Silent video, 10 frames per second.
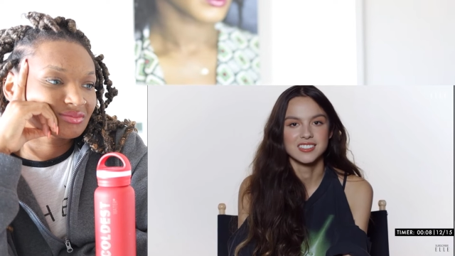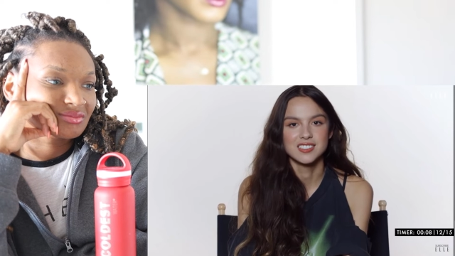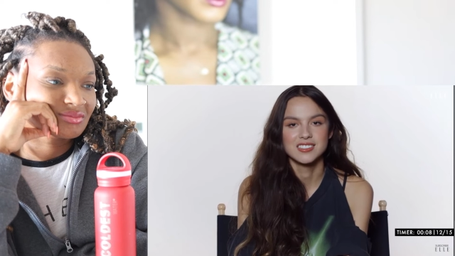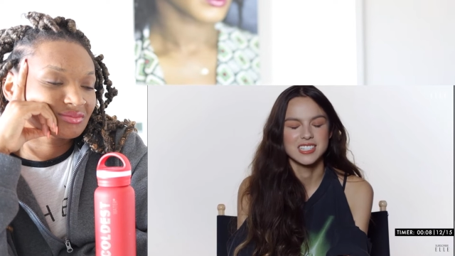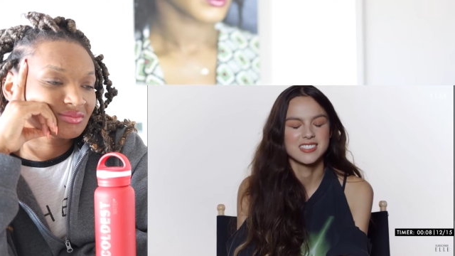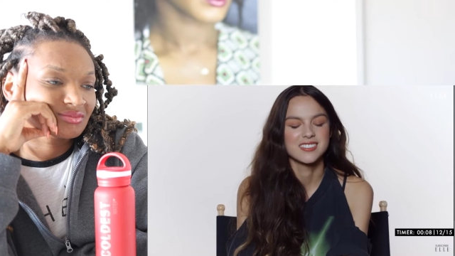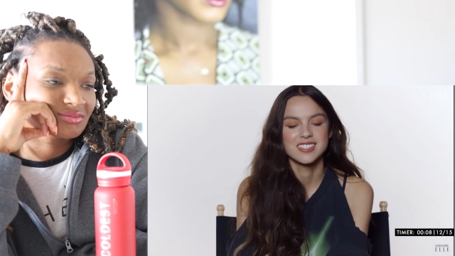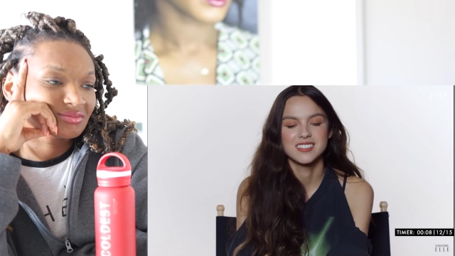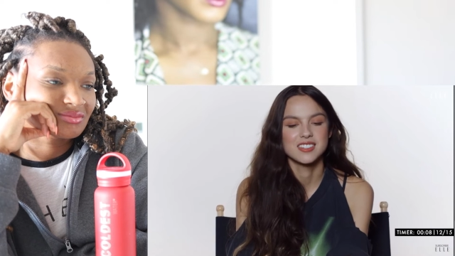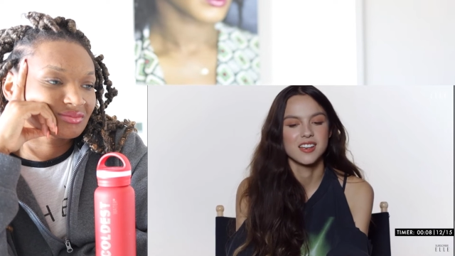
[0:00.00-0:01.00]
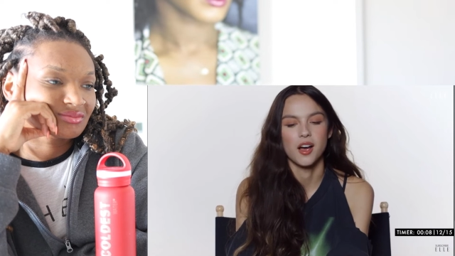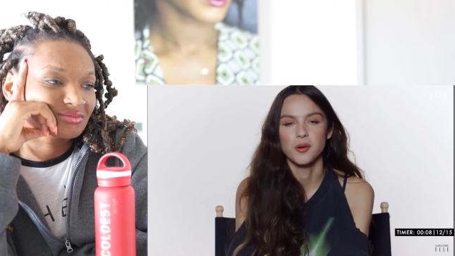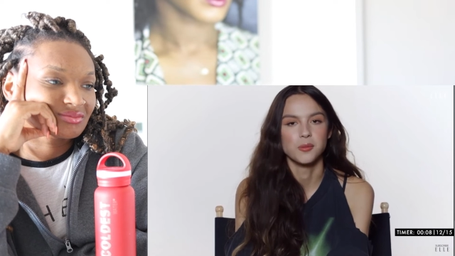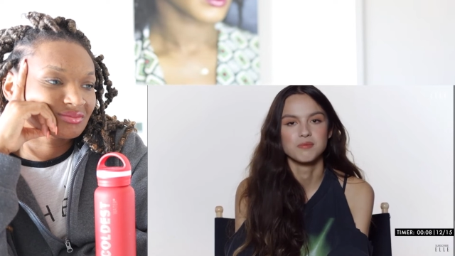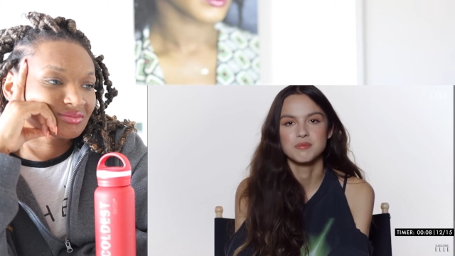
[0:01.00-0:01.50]
Speaker 1: and just
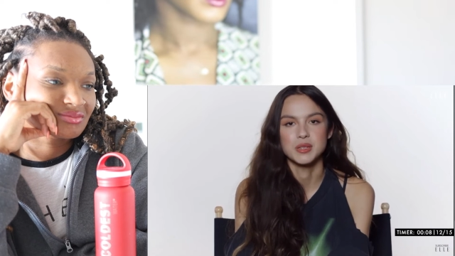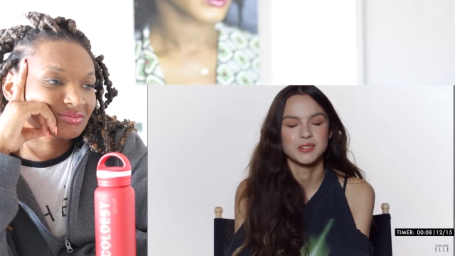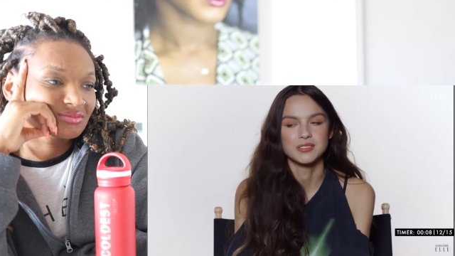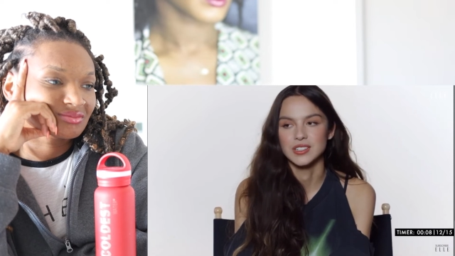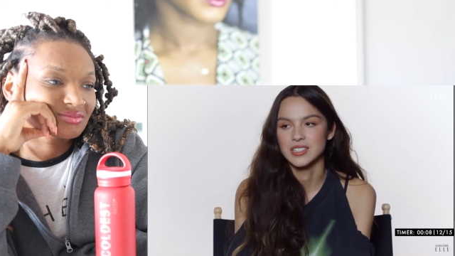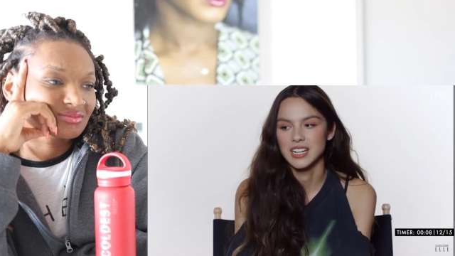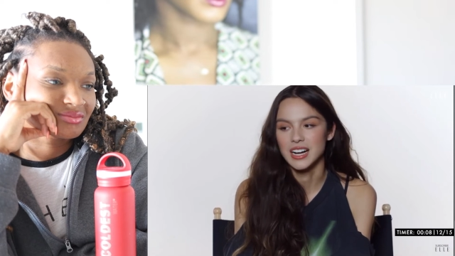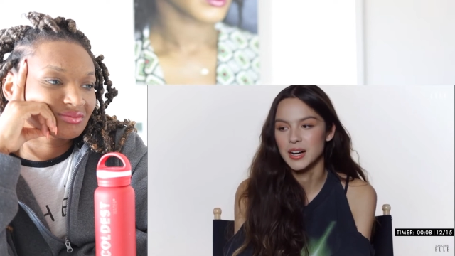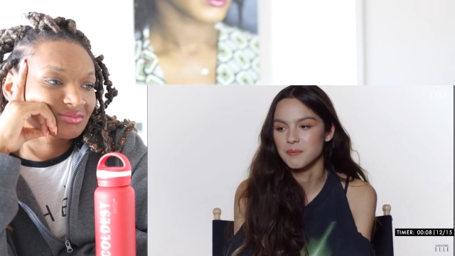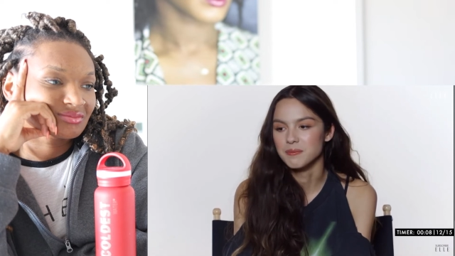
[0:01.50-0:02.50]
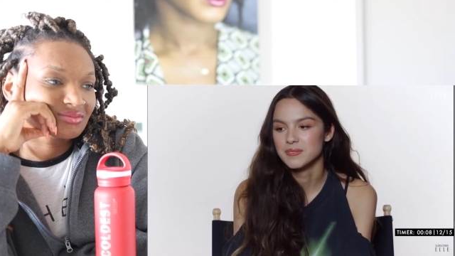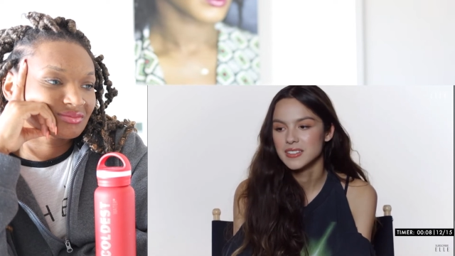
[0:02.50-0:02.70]
so beautiful.